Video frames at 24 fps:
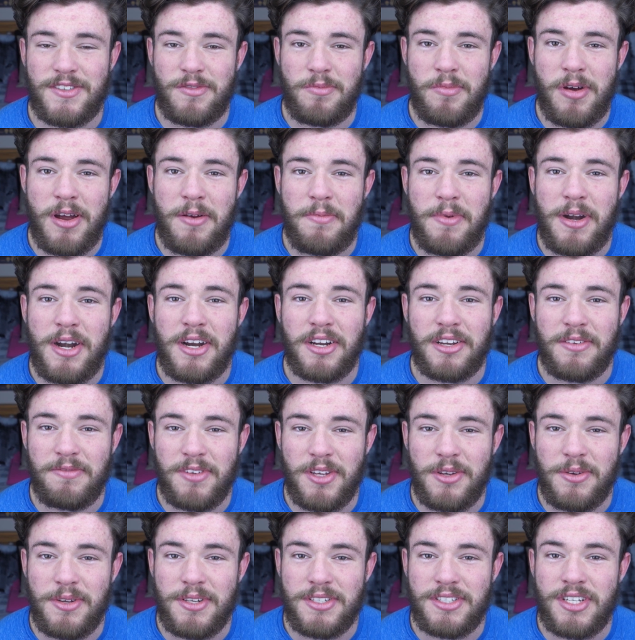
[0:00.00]
for my American
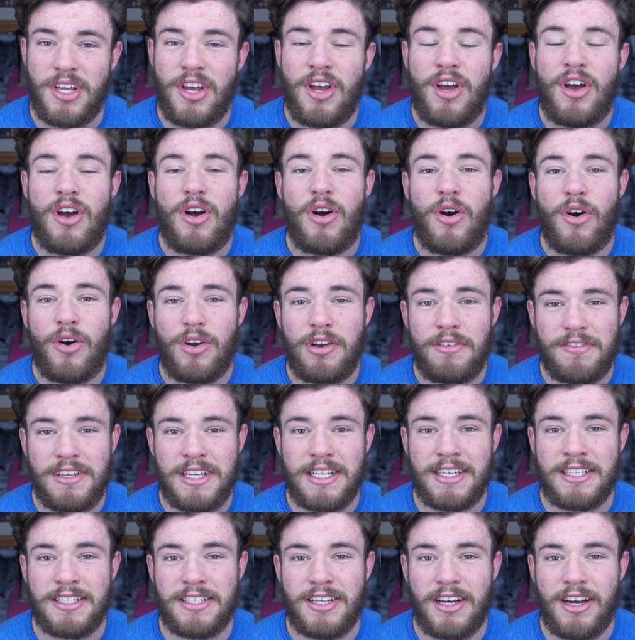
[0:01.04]
viewers on a
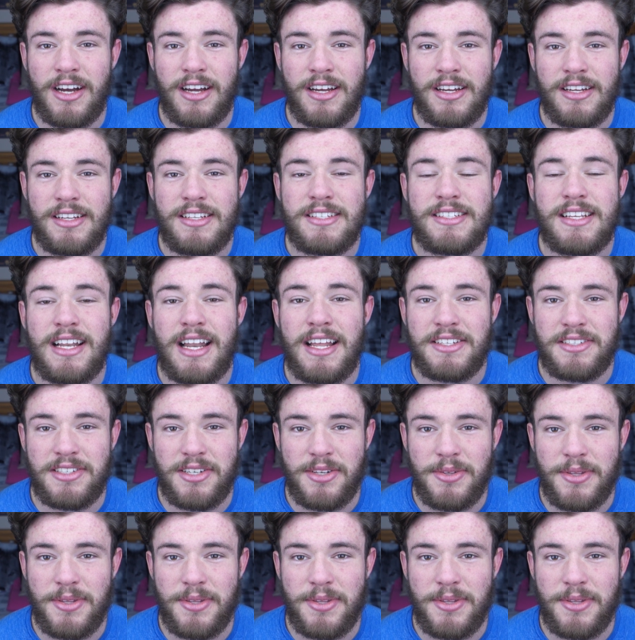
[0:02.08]
vegan diet. So let's do